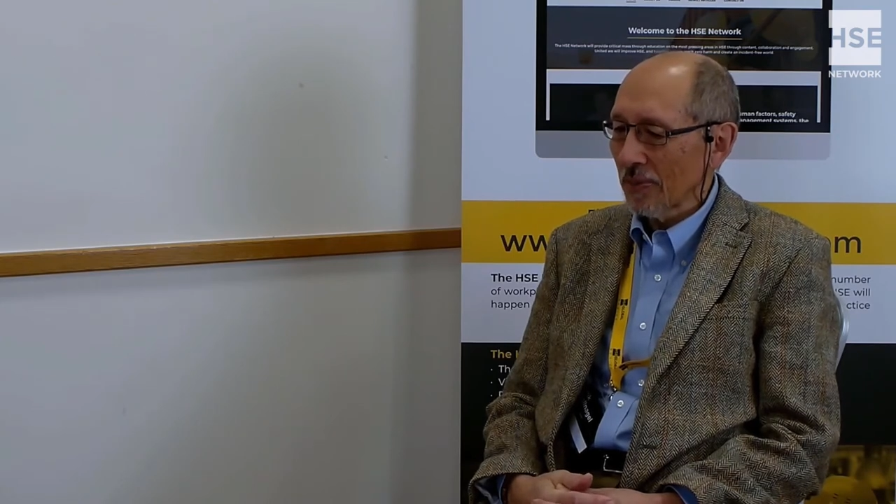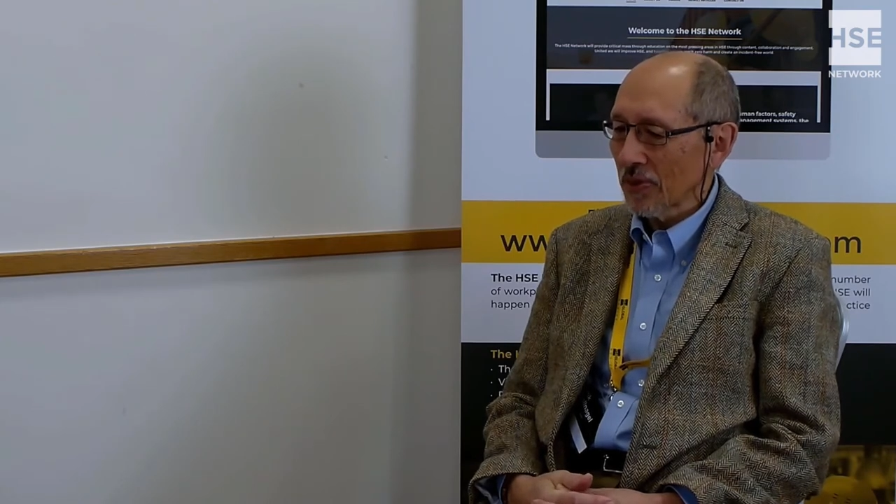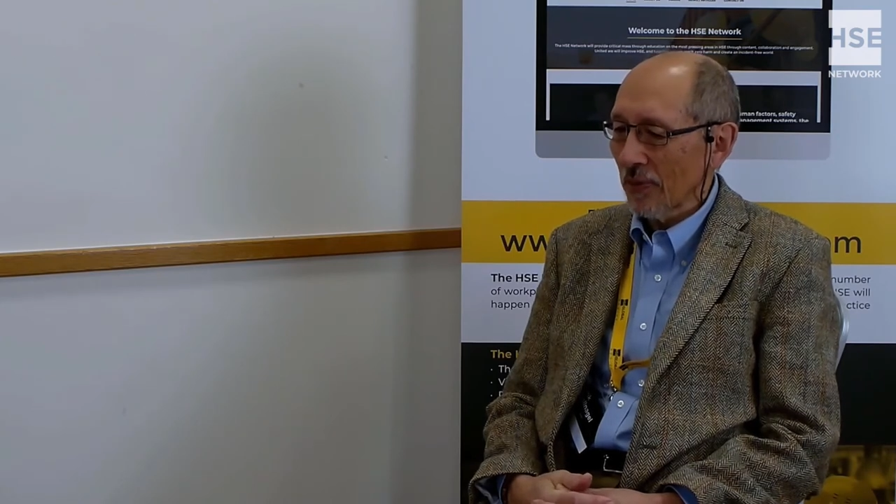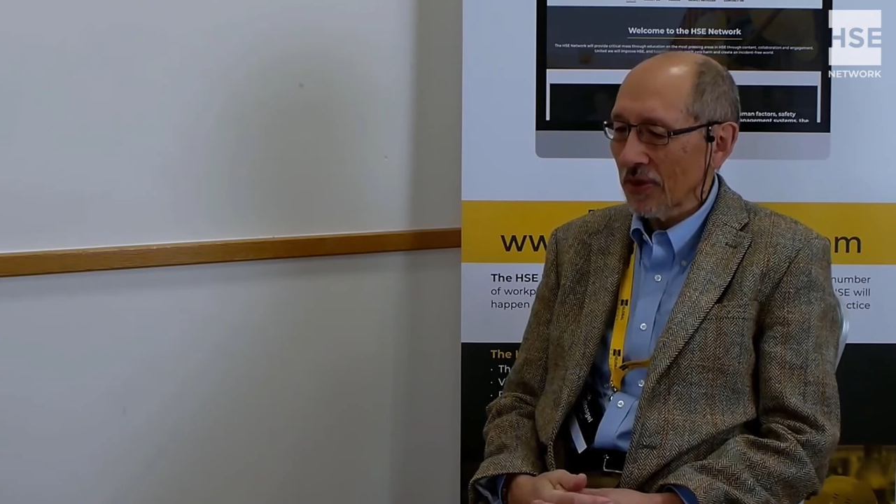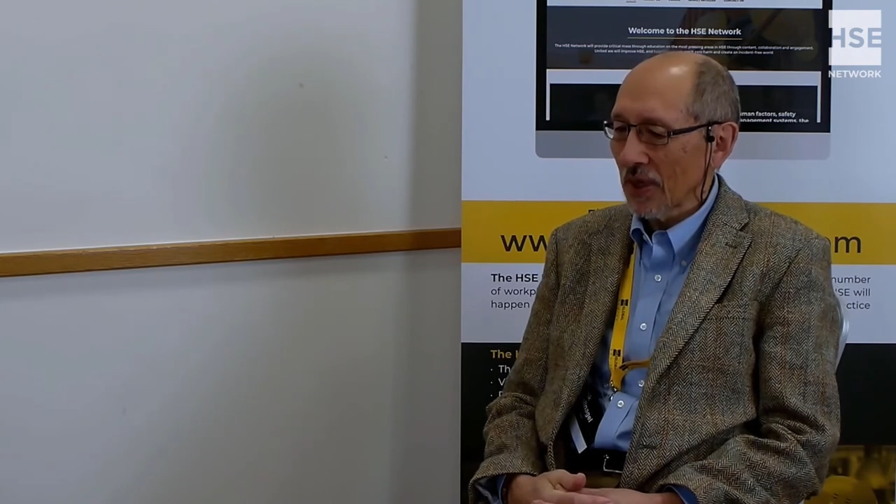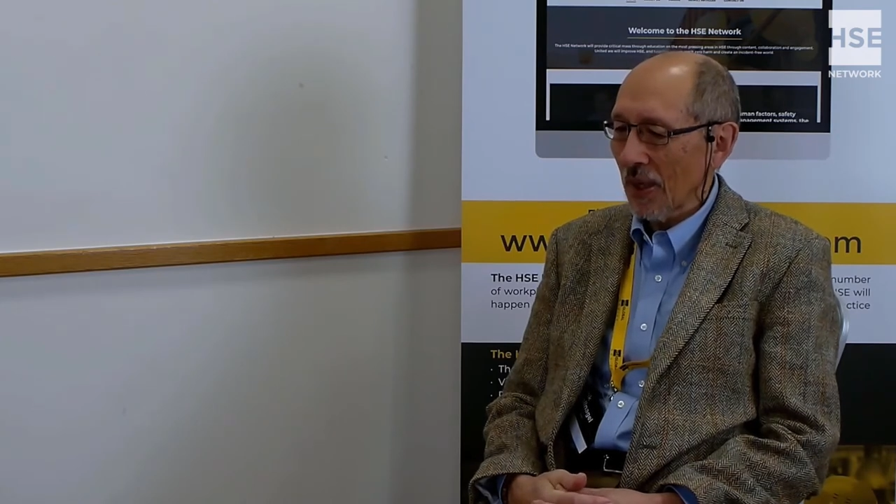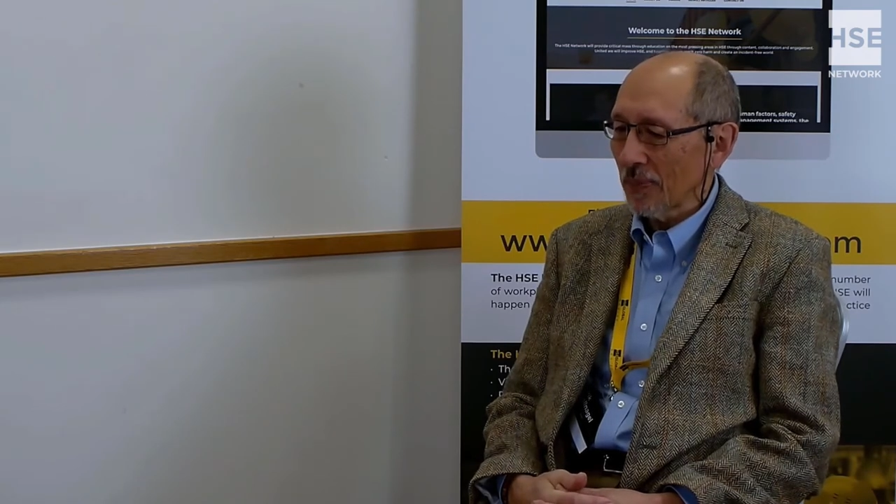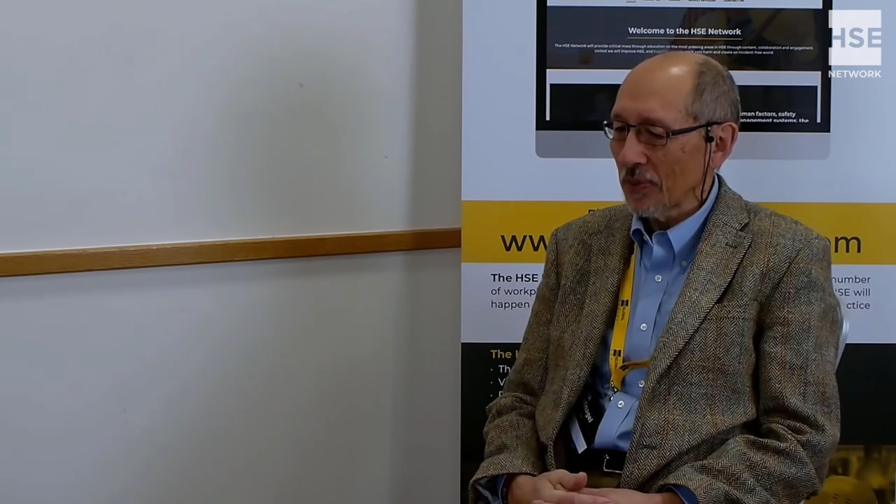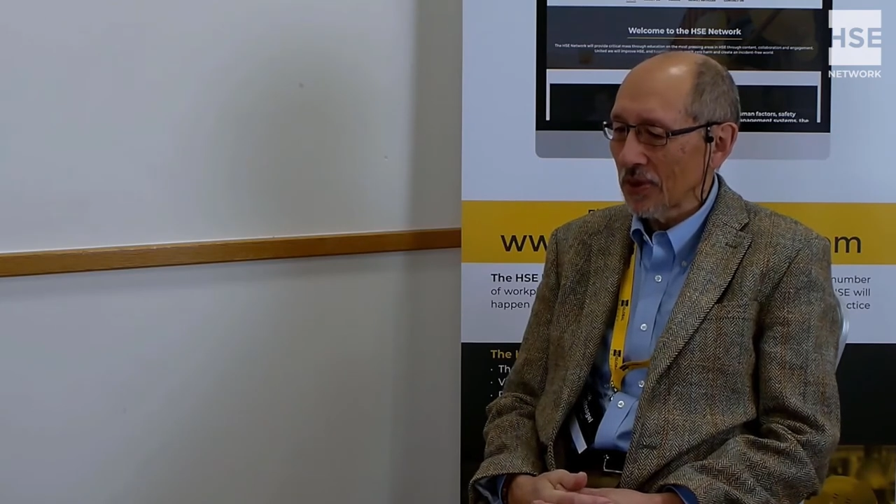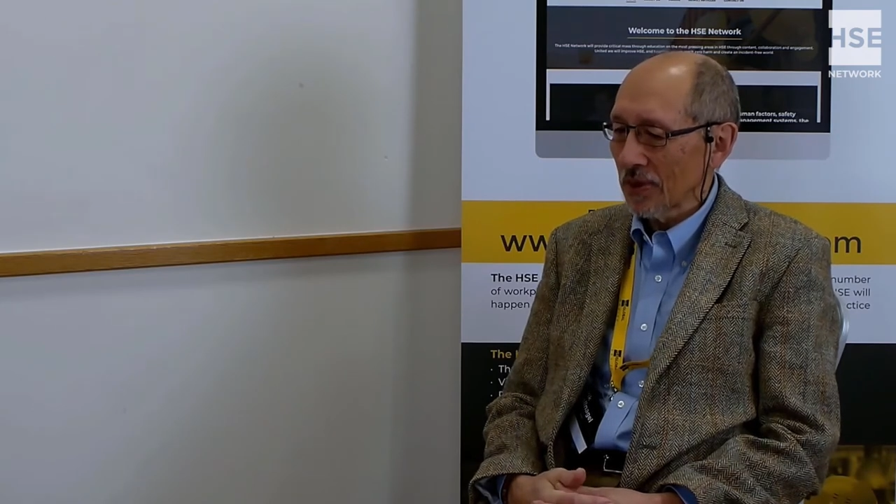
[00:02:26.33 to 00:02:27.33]
something
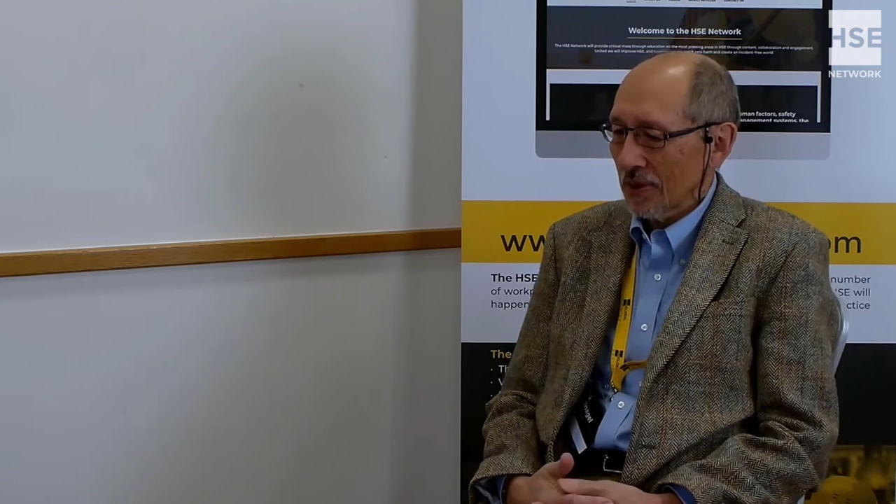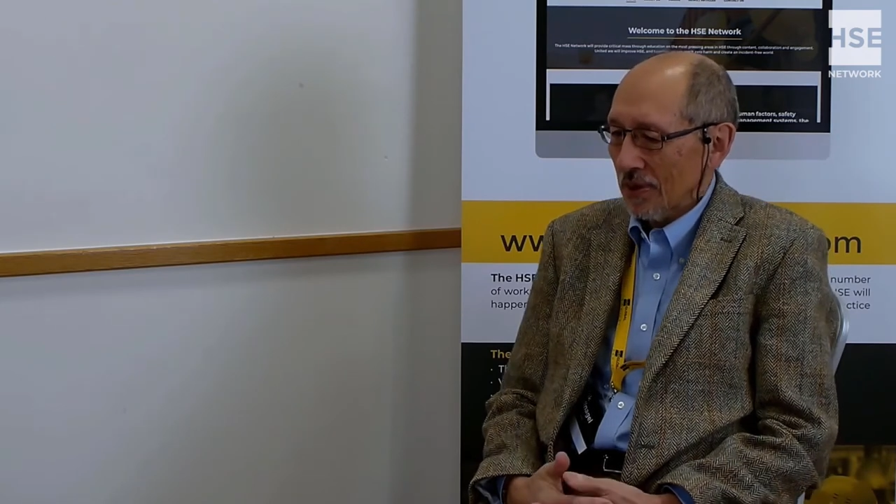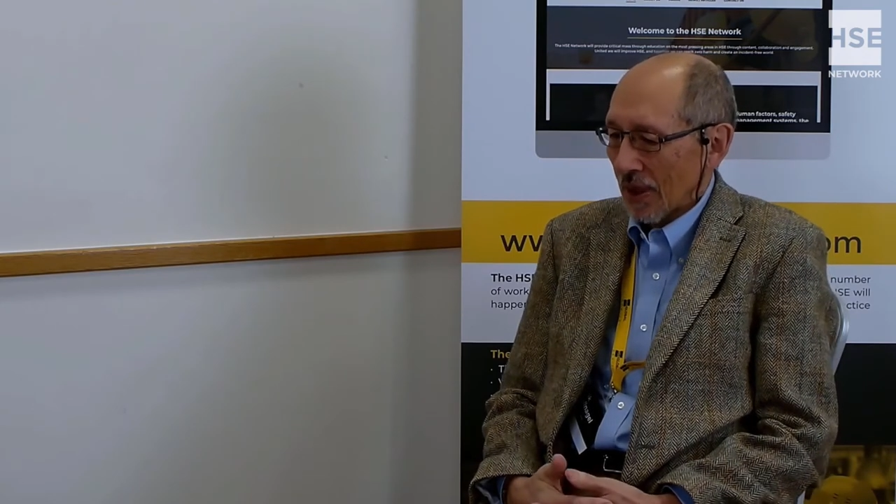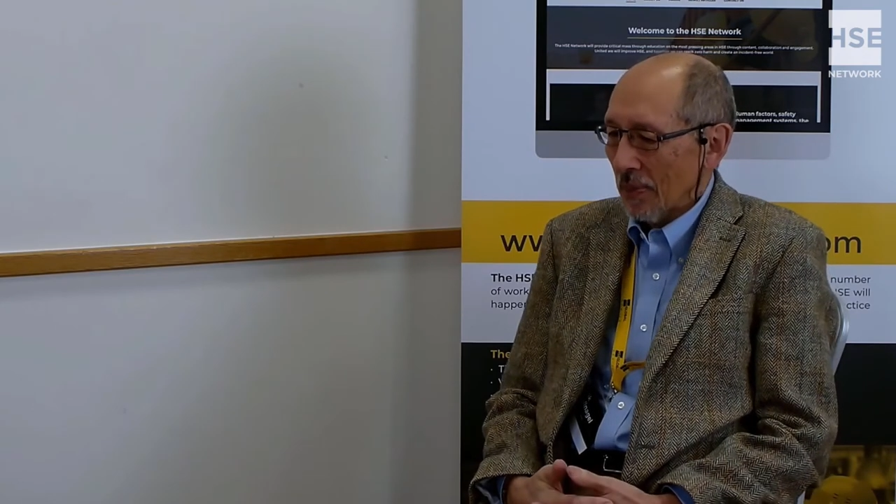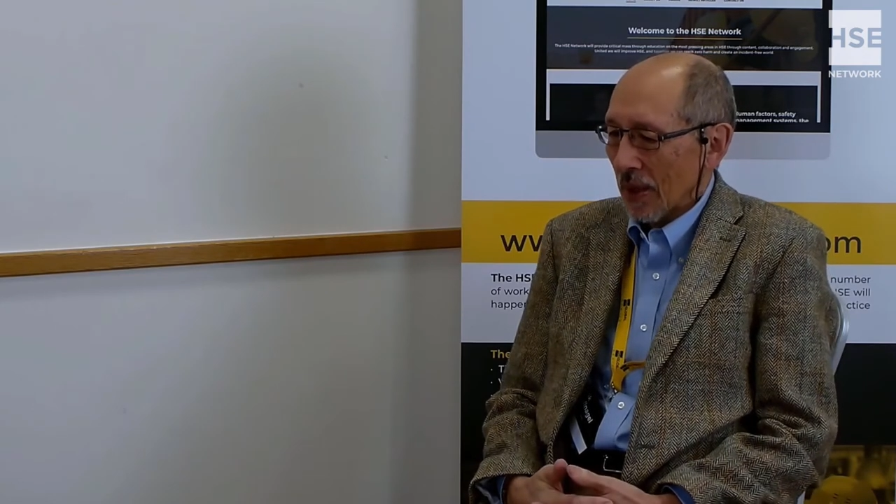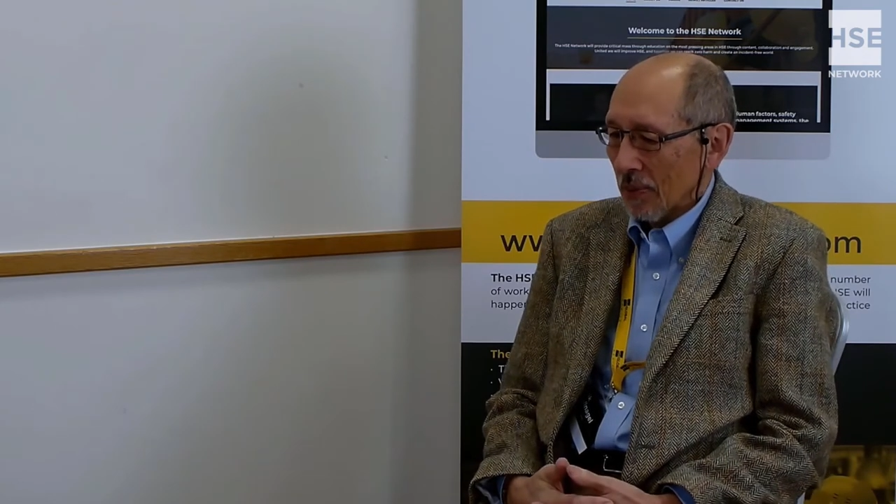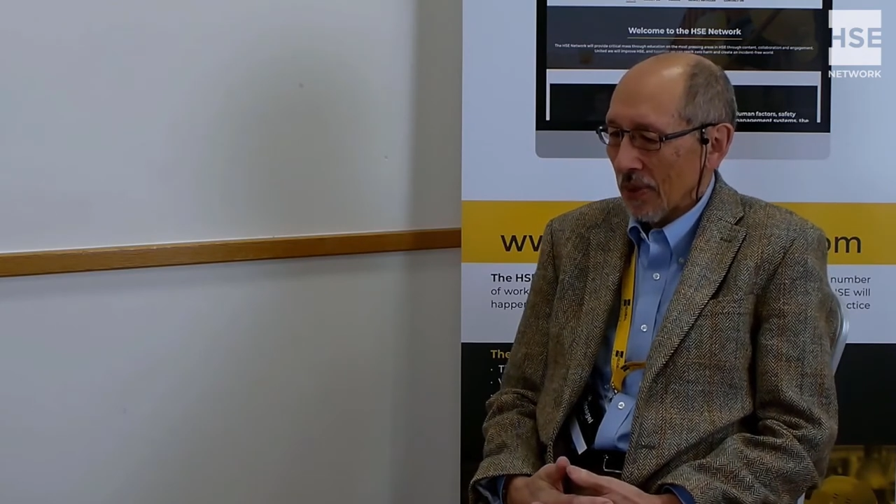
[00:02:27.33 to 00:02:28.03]
happens in Denmark,